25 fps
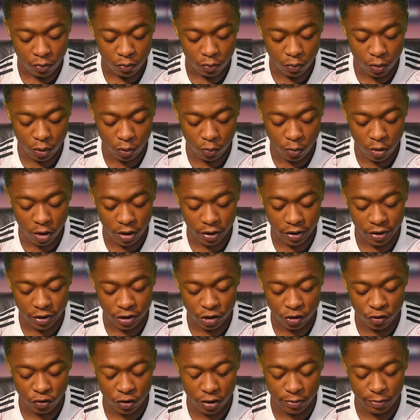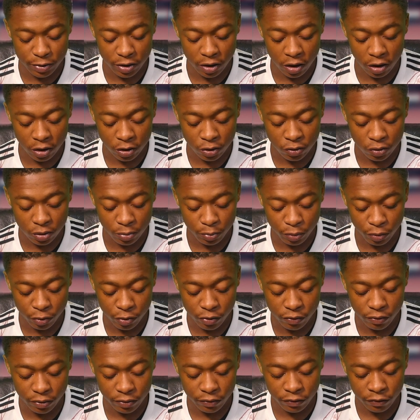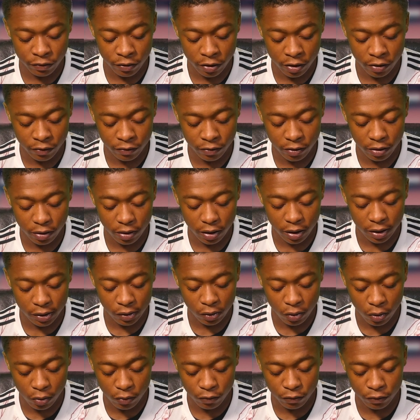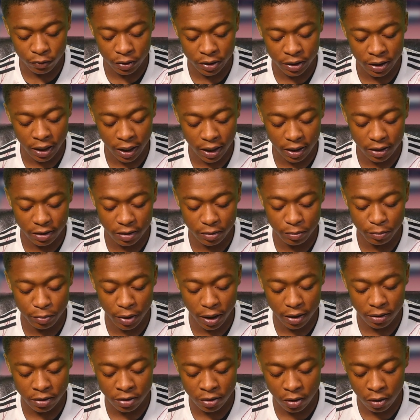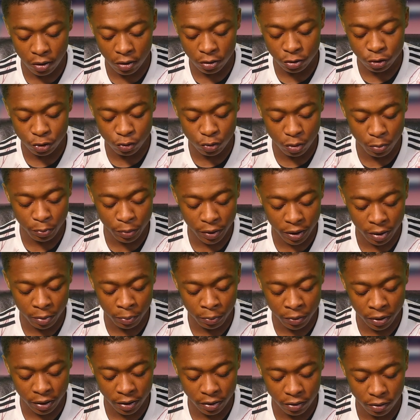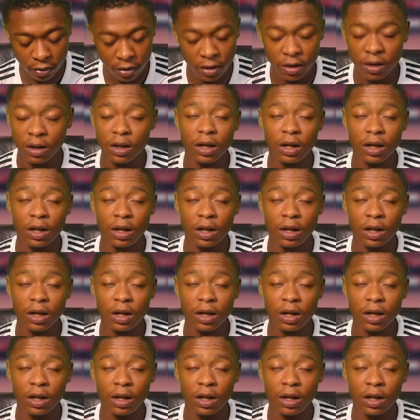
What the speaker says: We'll work extremely hard to improve him further and hopefully hand him back to Arsenal a better player.